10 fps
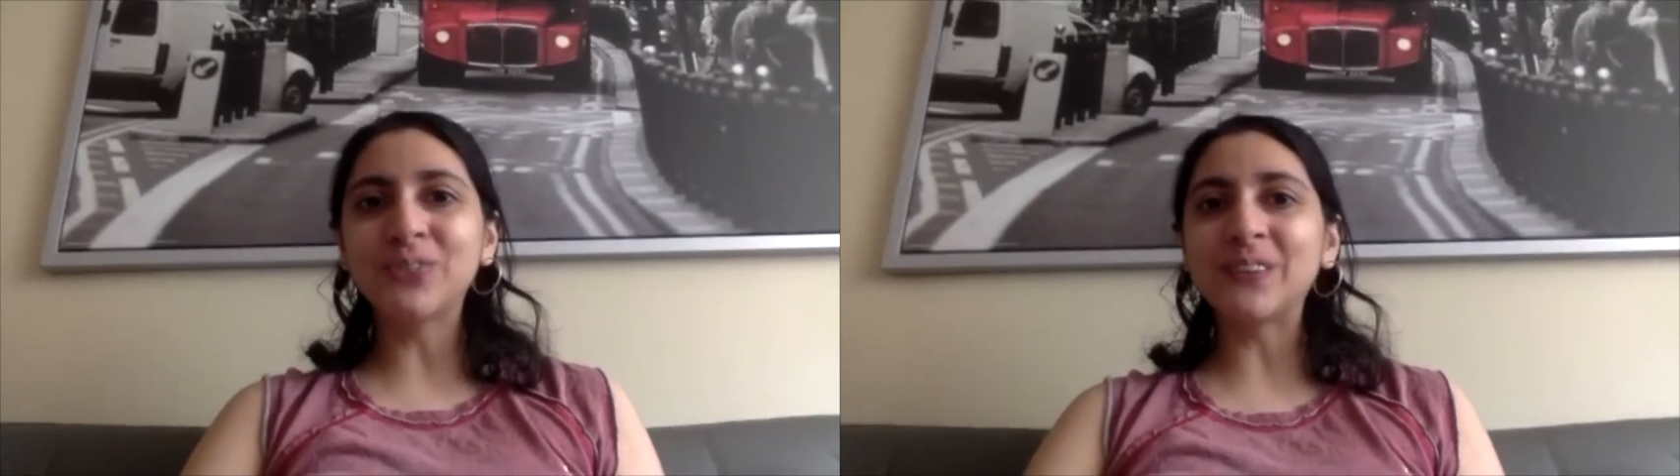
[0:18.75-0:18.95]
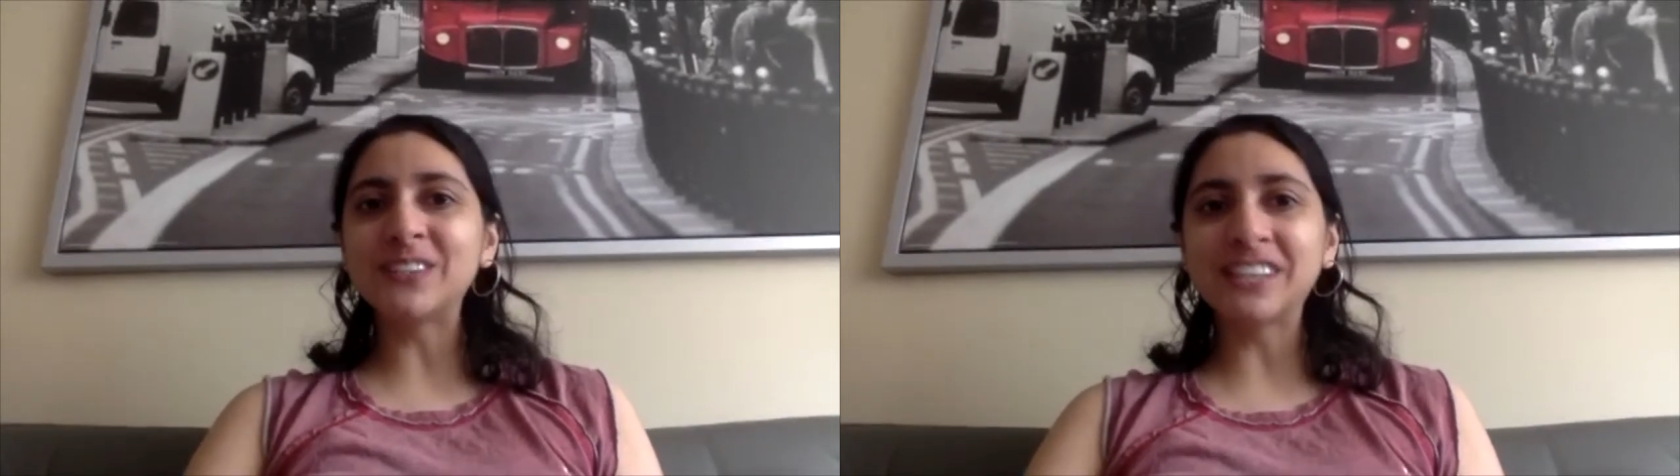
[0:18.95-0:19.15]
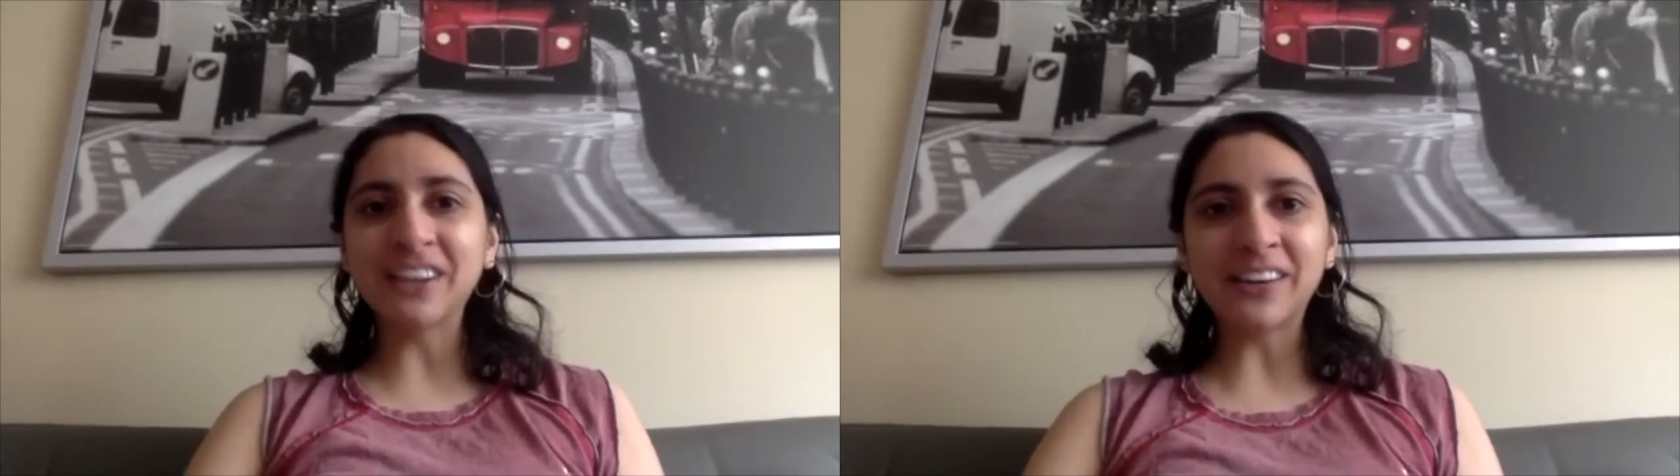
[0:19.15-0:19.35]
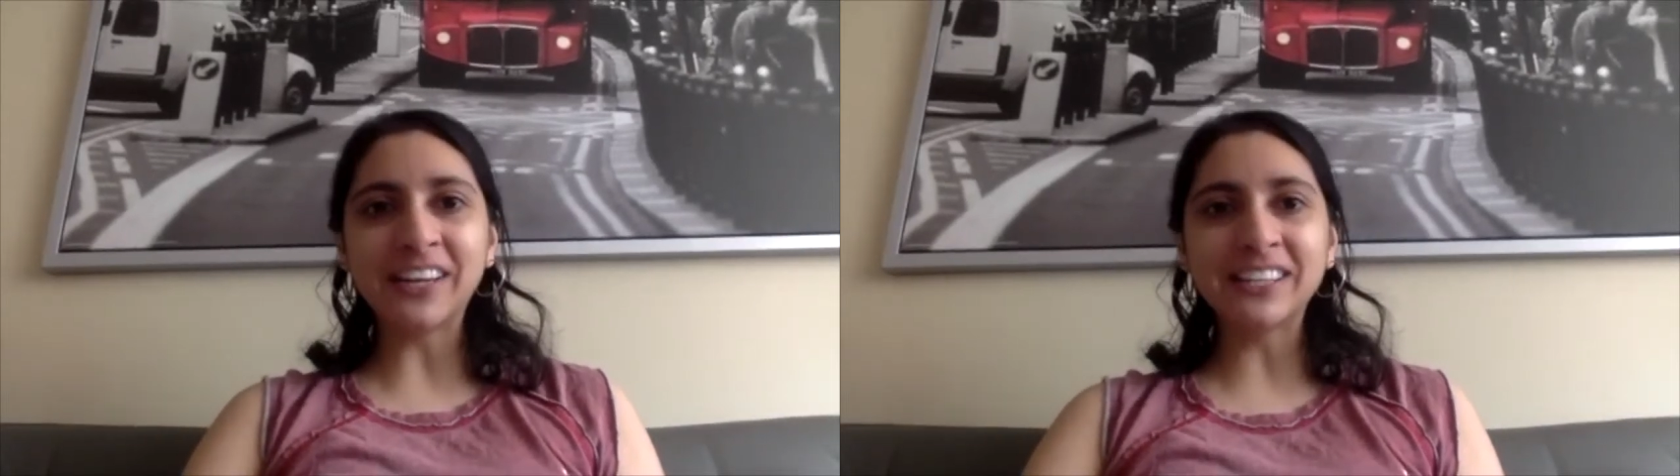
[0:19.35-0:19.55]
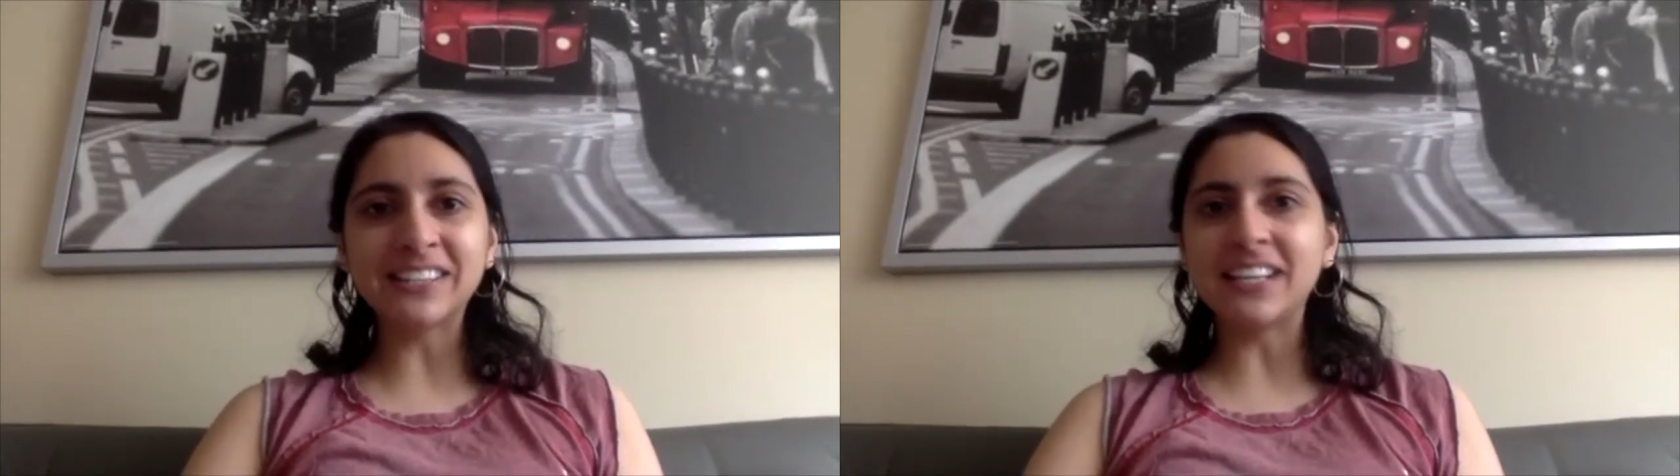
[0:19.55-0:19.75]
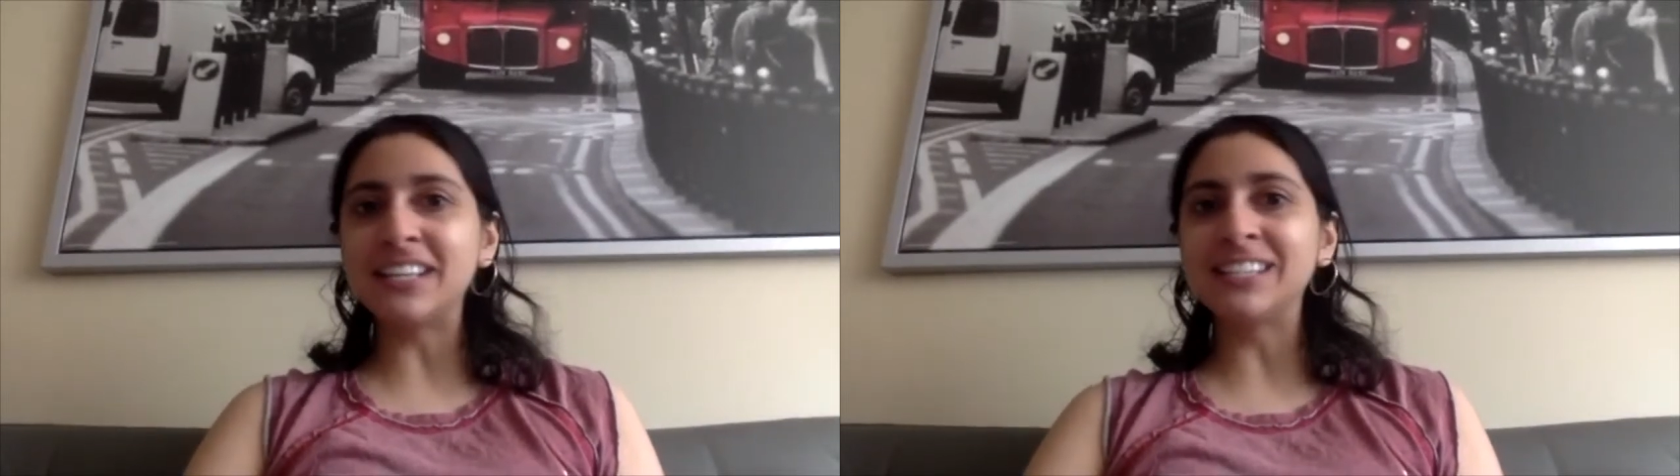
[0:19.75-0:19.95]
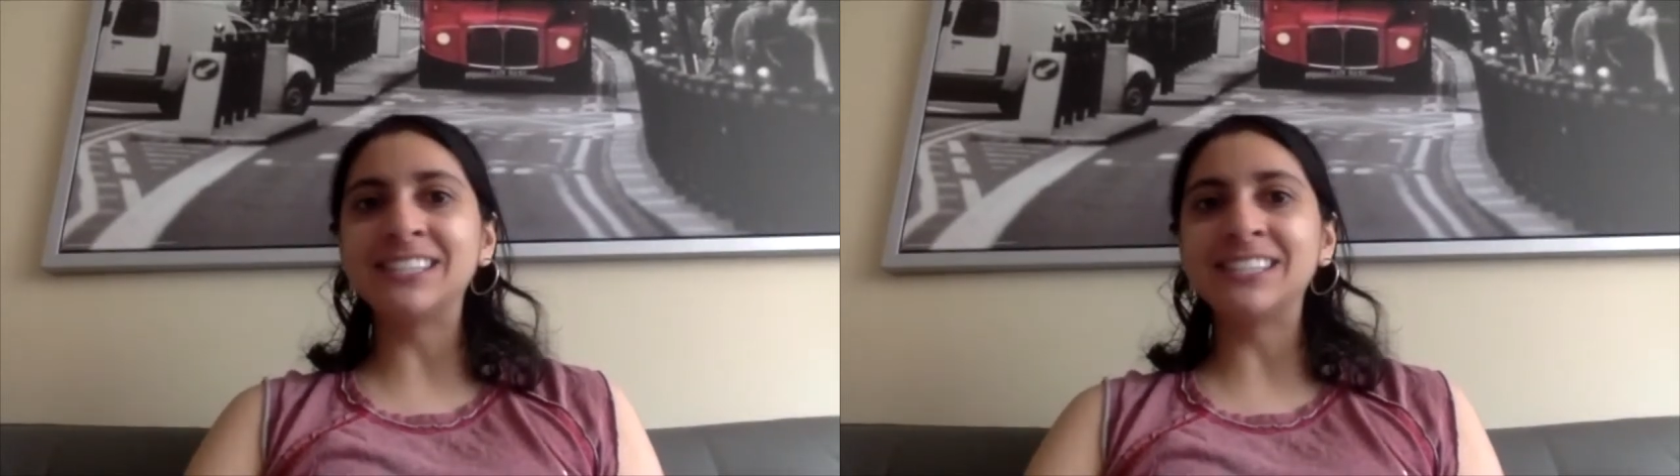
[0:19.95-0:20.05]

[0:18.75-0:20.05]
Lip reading: this series is